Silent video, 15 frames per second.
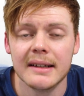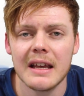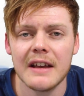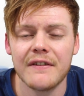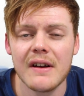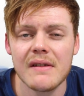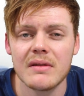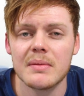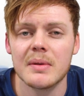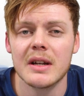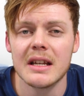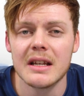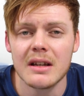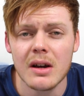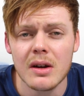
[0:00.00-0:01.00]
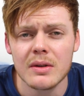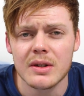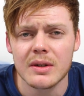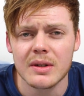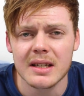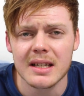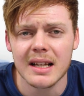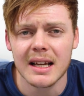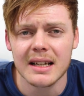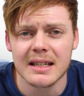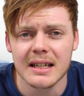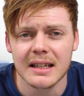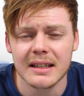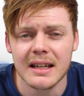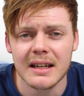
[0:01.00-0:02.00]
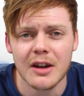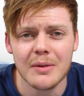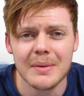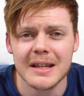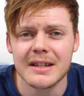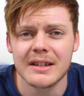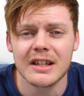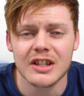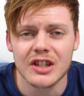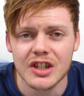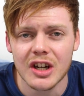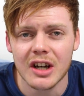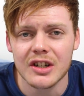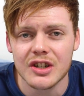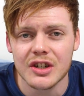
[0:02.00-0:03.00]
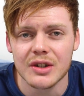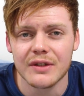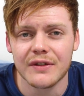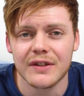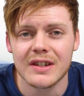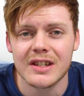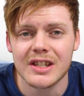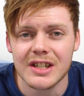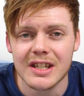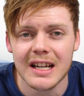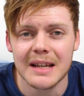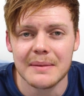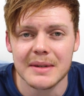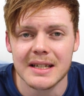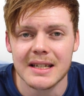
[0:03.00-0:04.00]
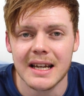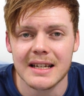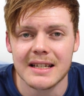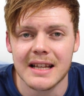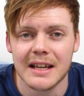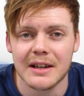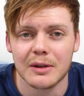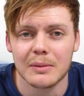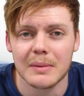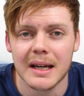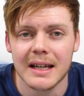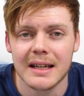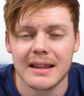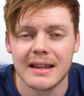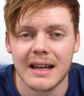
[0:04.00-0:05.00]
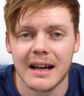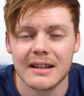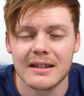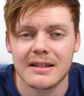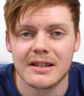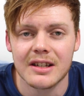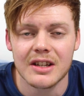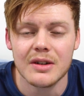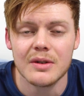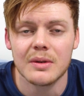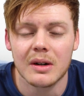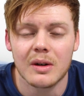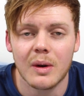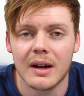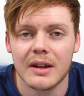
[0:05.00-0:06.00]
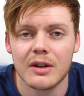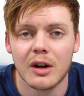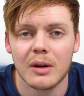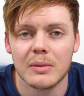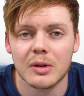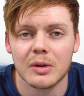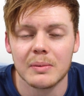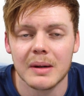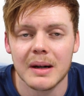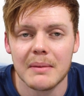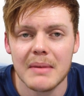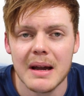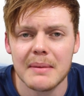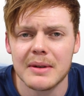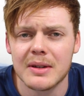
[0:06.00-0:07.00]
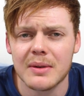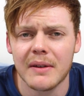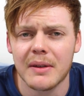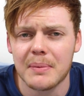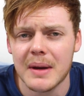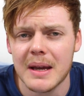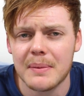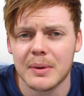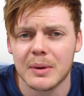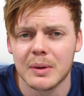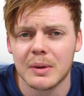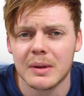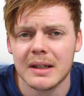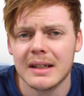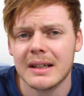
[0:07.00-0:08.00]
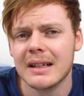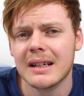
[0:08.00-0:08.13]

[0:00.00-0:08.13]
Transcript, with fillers: If everybody knows you're dyslexic, then nobody's going to judge you for silly mistakes that you'll make that to you are quite normal, but maybe to other people